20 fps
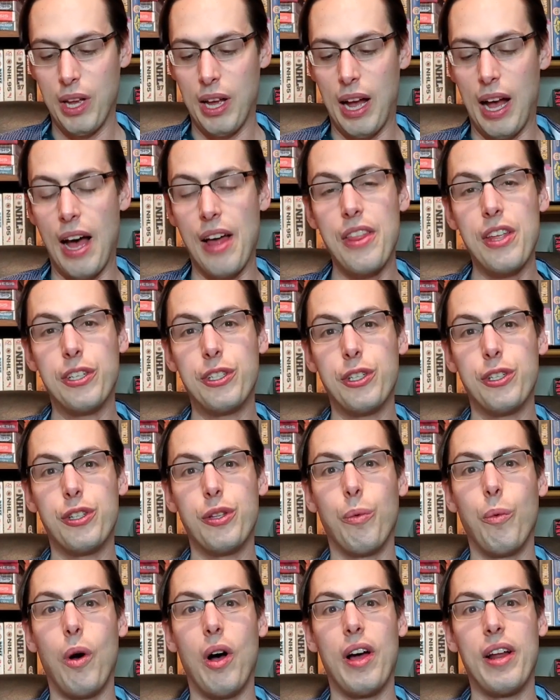Uh, this is the
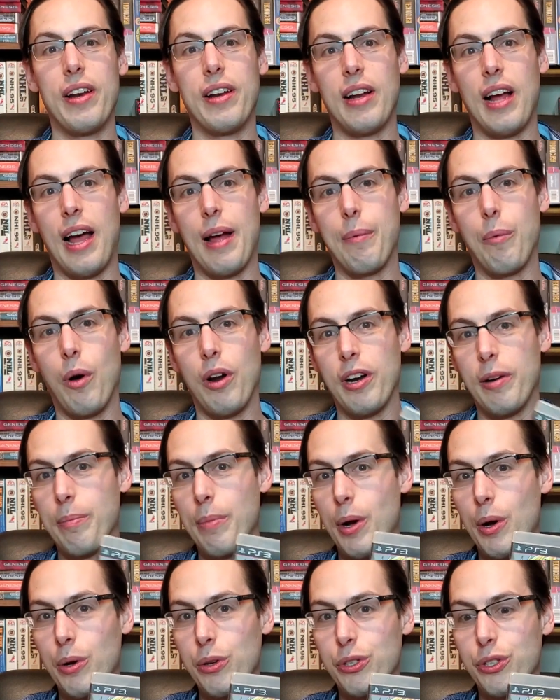one I wanted
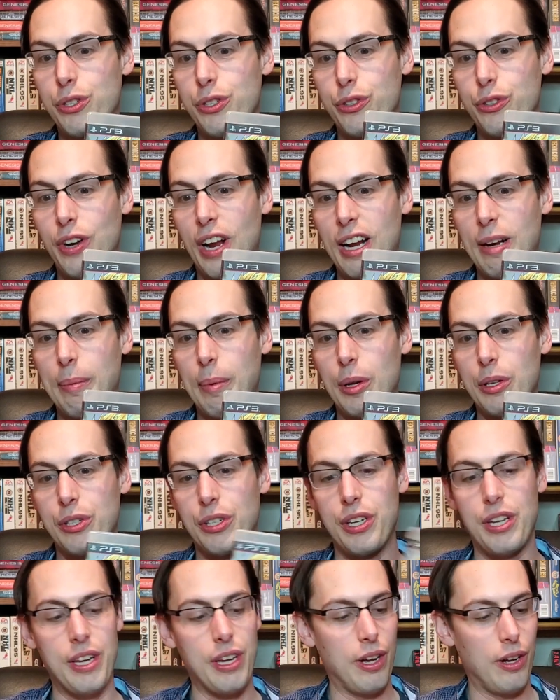most, Dragon Ball
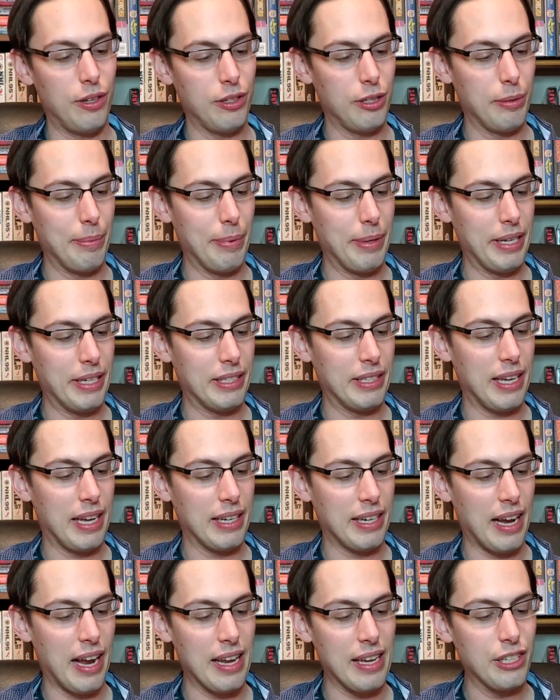Z Ultimate
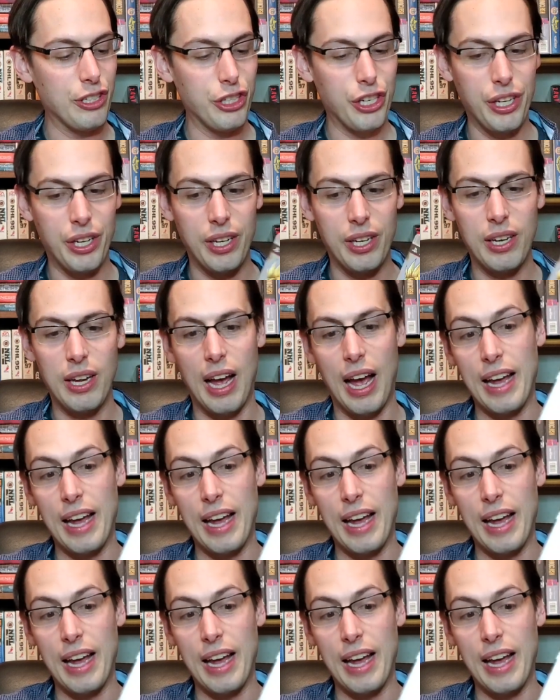Tenkaichi.